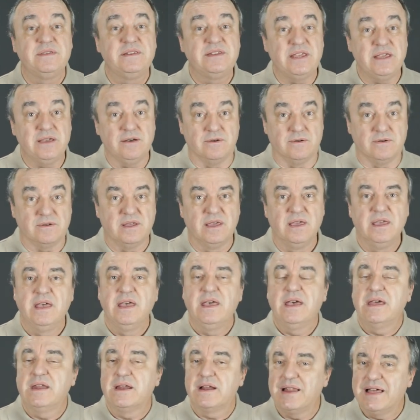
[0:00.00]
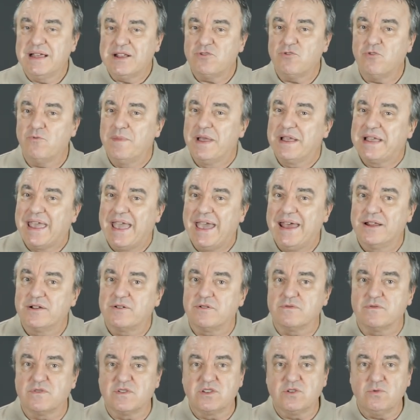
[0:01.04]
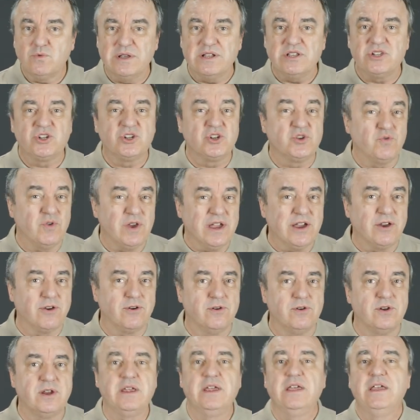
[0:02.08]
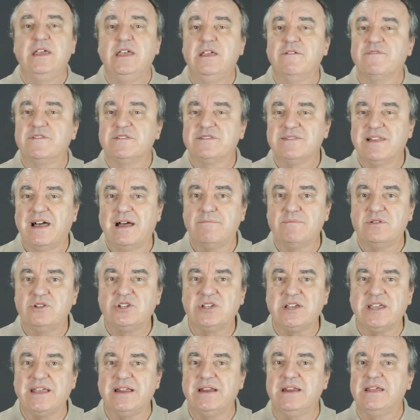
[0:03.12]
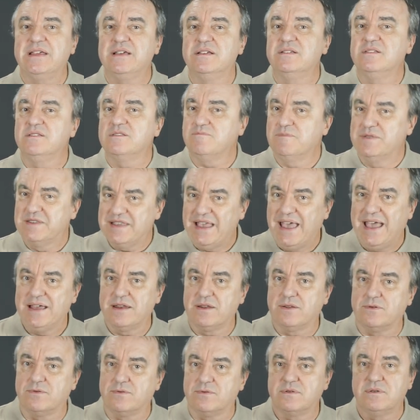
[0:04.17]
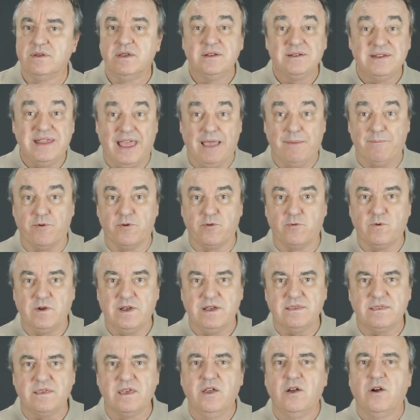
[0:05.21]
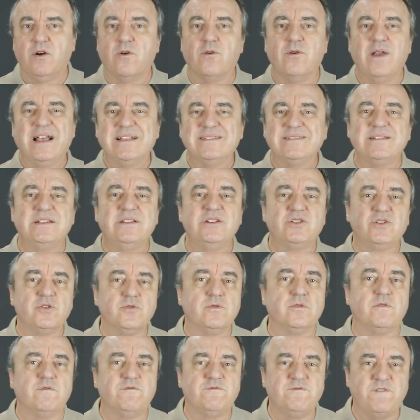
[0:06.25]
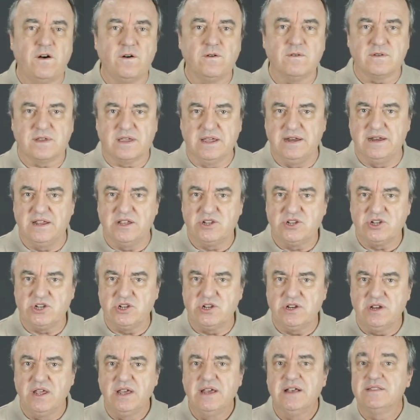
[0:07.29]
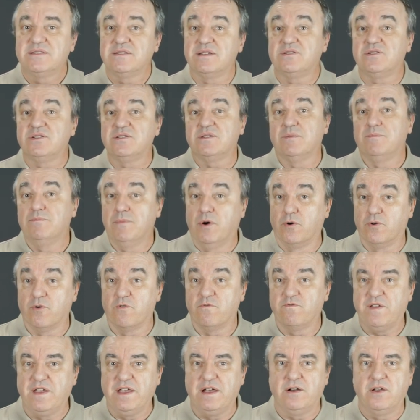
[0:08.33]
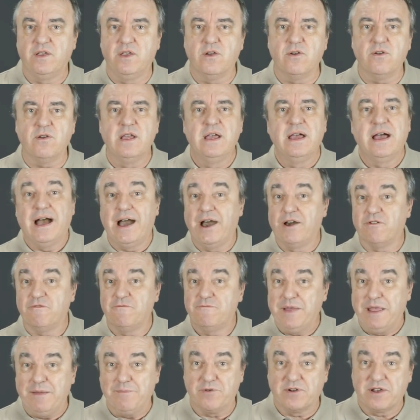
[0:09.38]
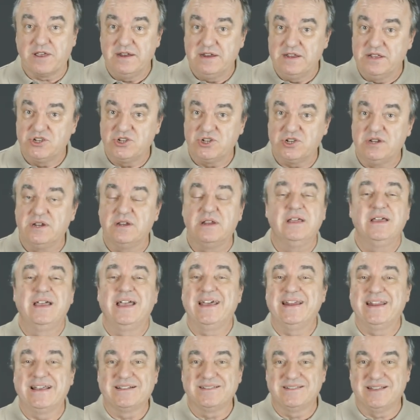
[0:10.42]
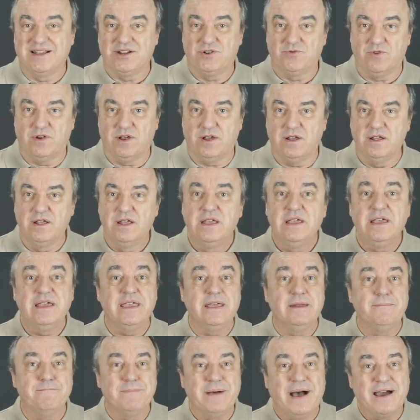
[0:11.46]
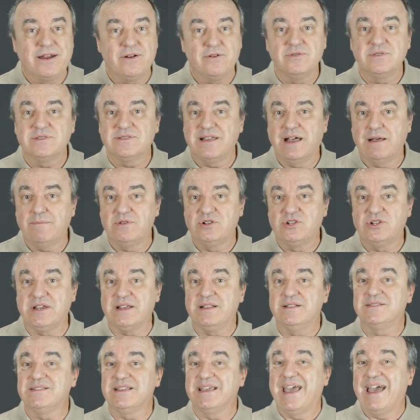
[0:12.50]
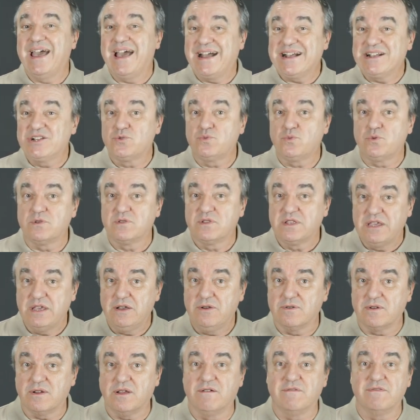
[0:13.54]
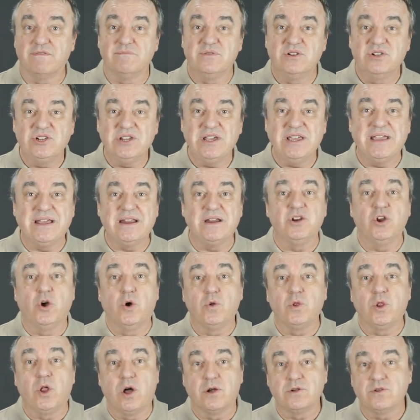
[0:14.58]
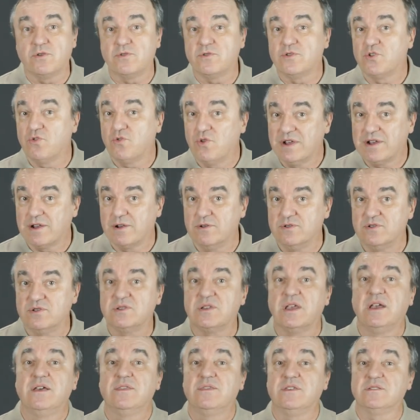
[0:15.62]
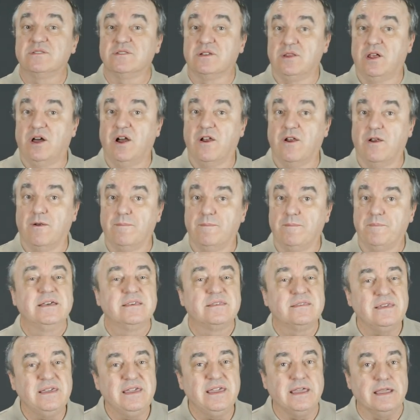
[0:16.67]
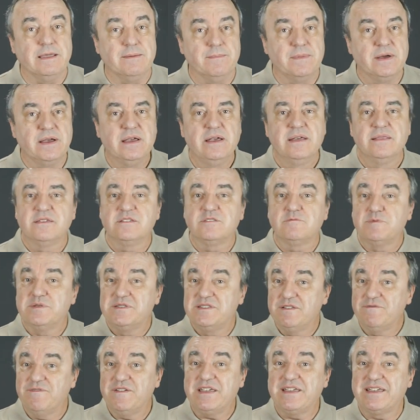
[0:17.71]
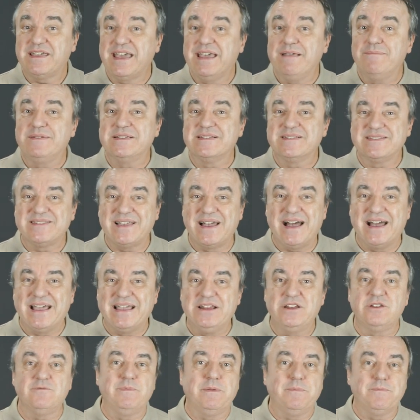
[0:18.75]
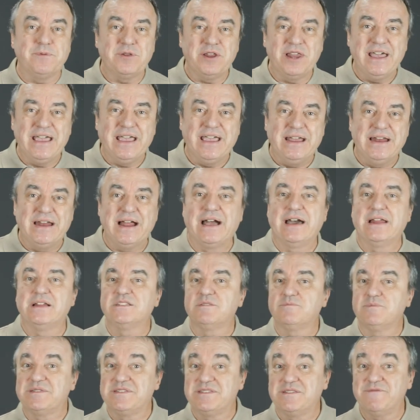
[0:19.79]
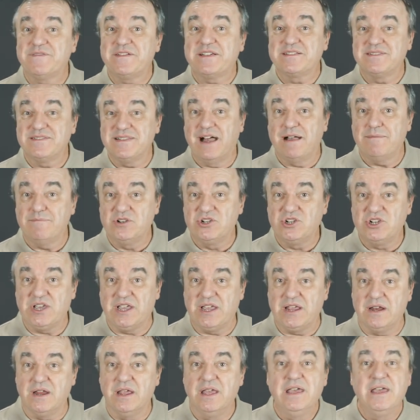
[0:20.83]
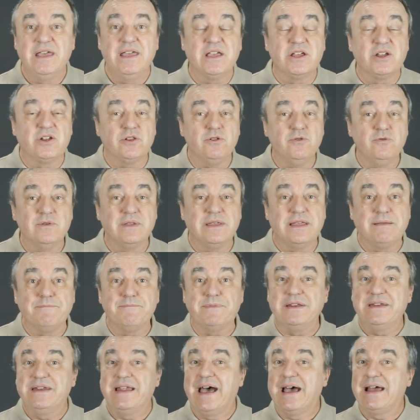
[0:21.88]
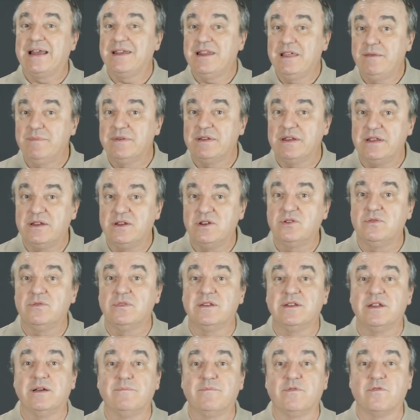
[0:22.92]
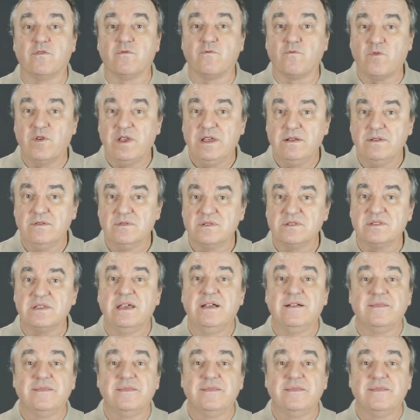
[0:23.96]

tilt. An electromechanical switch triggered if a slot machine is mishandled, tampered with, or has an internal fault condition such as a motor failure, out-of-paper condition, and etc. In modern slot machines, the actual tilt of the machine no longer triggers this alarm. Theme: the specific game designed to be played on a specific slot machine, including but not limited to the number of reels,